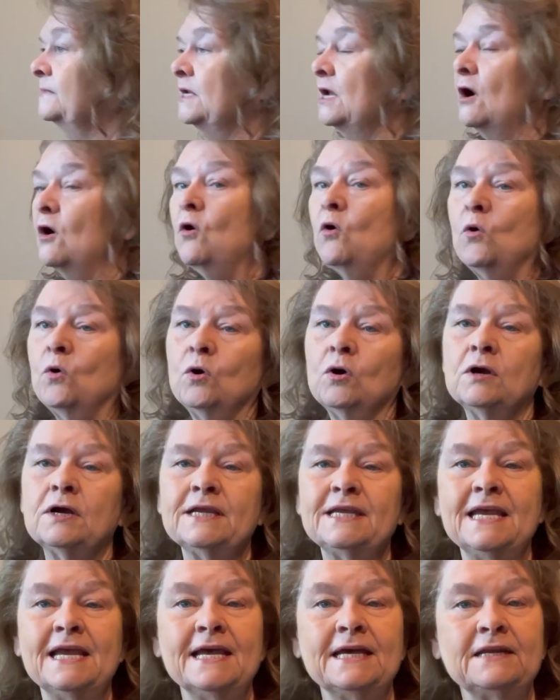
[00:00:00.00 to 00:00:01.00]
Or
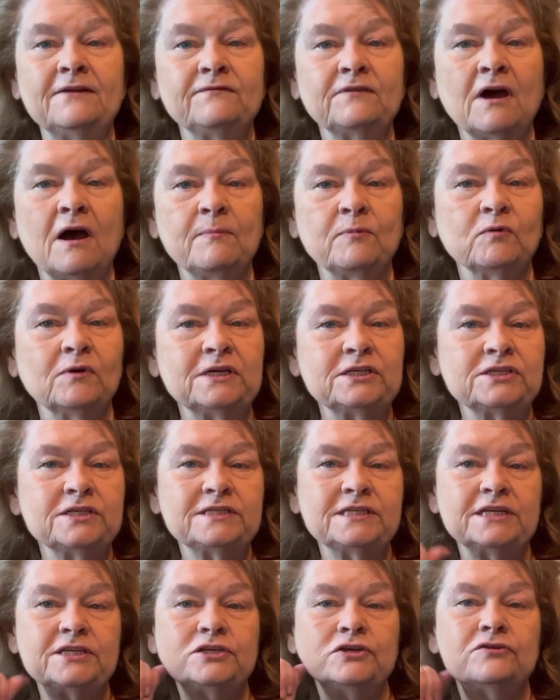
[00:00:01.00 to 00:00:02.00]
again, if the operation's
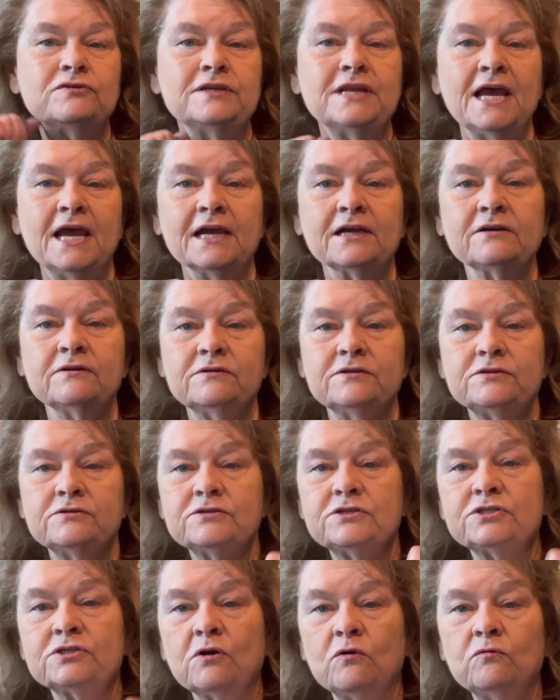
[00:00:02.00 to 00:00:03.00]
in your neck or your
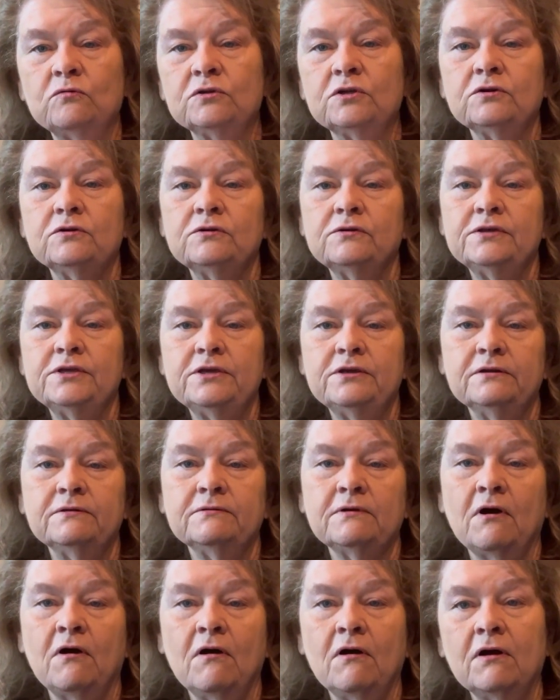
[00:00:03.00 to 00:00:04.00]
shoulder or your
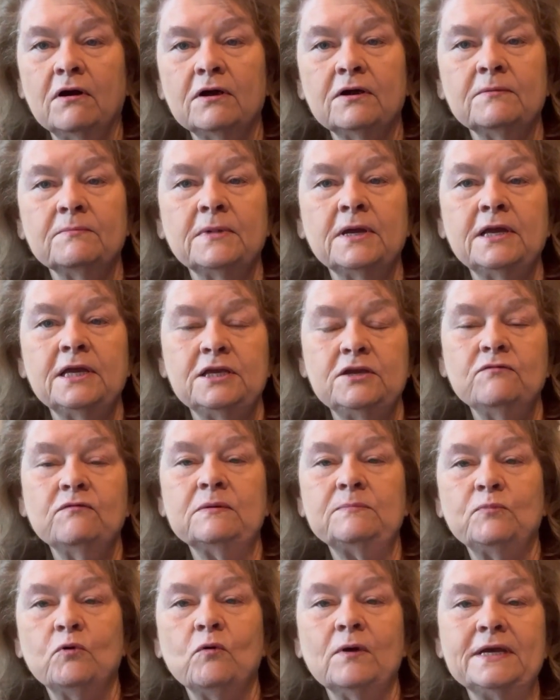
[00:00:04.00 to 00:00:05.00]
arm, you
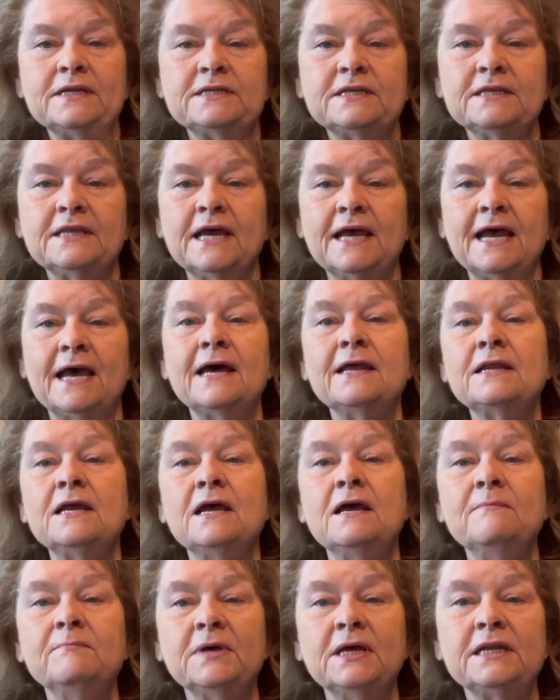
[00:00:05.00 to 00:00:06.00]
would point to that.
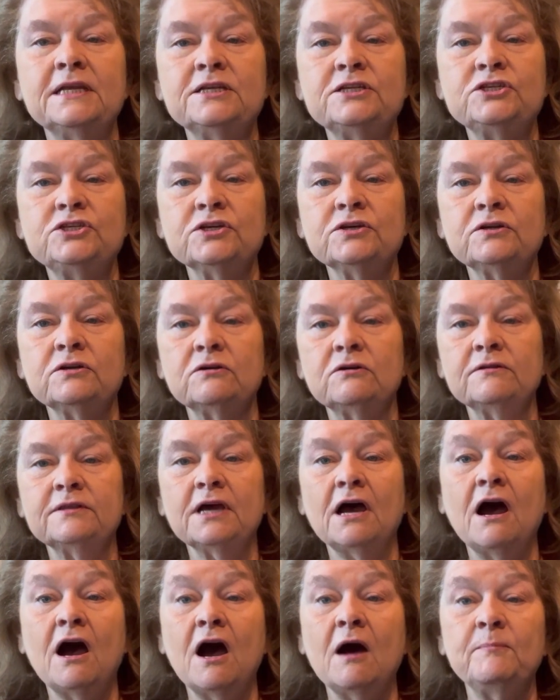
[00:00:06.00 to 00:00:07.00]
But in general,
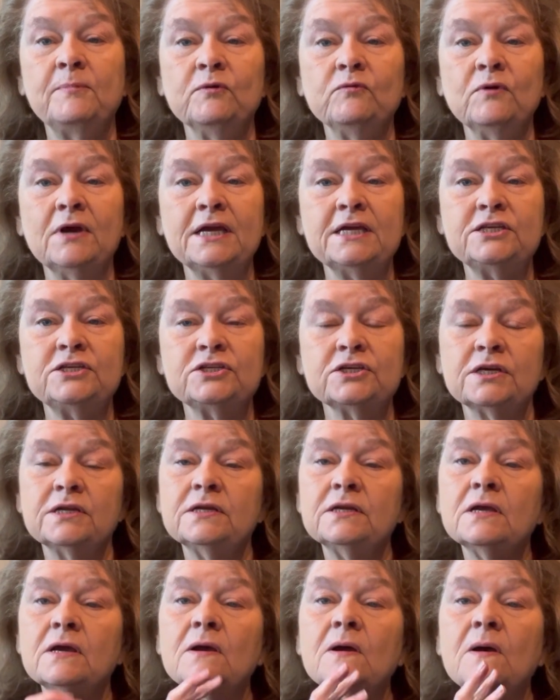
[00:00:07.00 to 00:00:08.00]
the
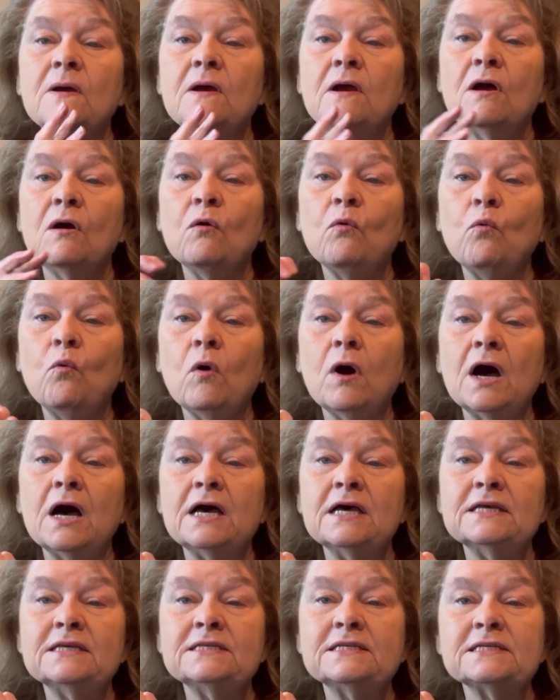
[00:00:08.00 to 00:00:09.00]
operation
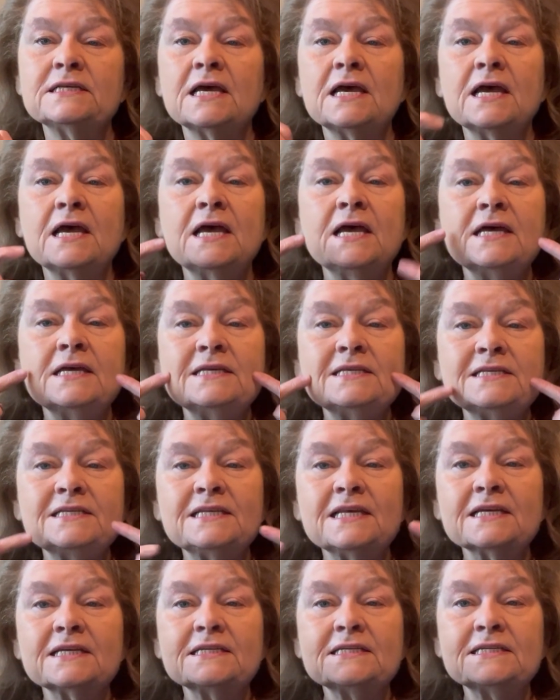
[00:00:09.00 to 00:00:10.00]
was
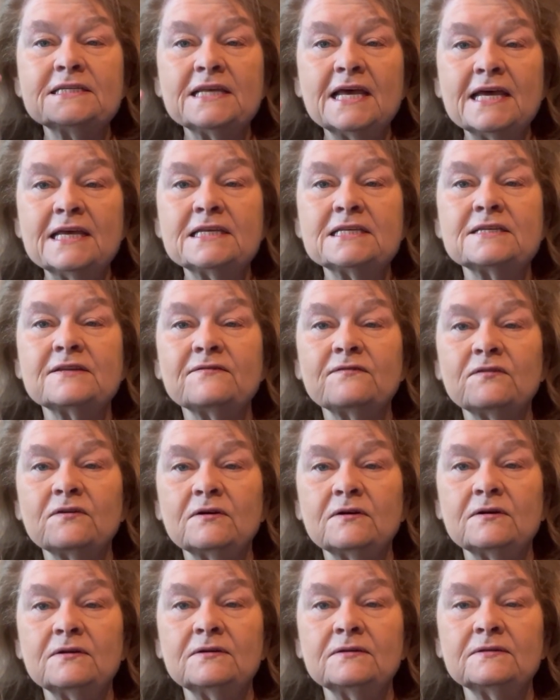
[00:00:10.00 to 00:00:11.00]

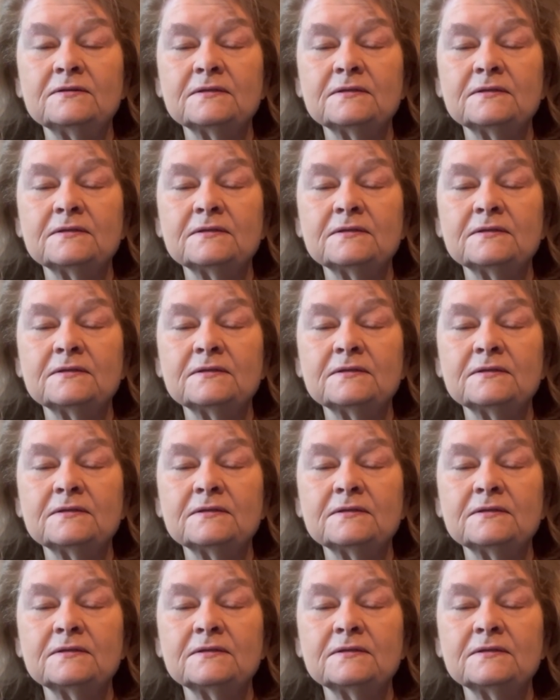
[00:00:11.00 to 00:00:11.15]
successful.